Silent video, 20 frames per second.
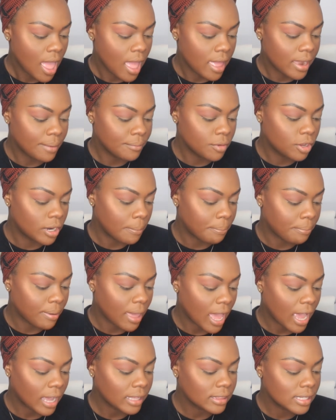And I'm gonna
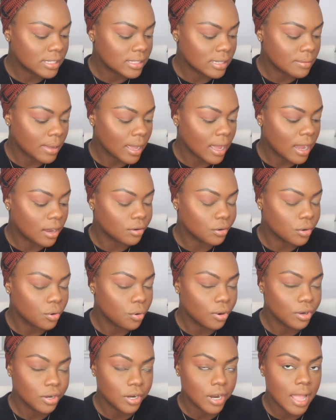pack this in my outer
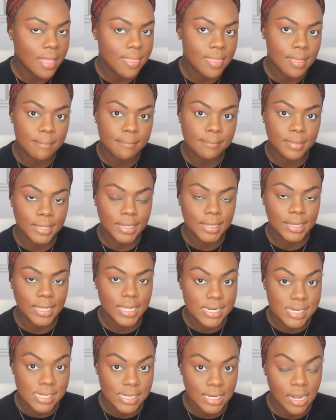corner and then
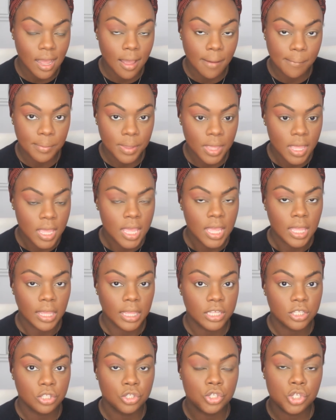blend it up
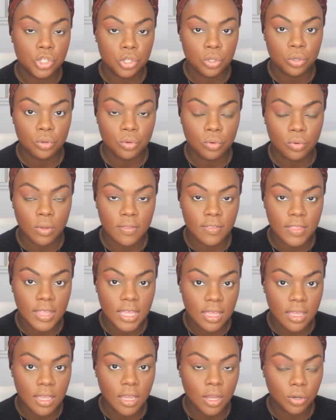into
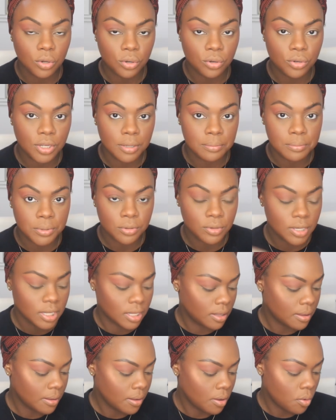the Huda
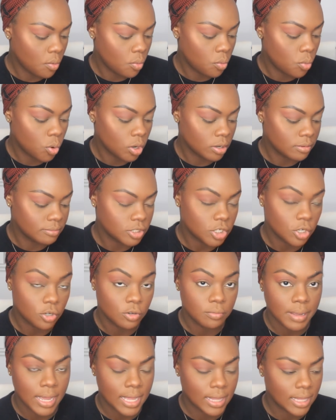Beauty Warm
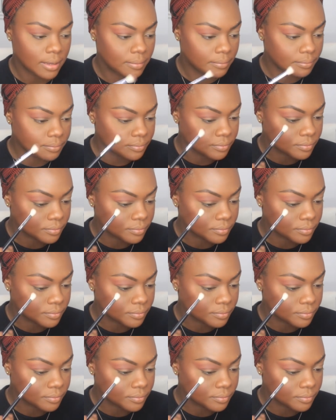Tone palette.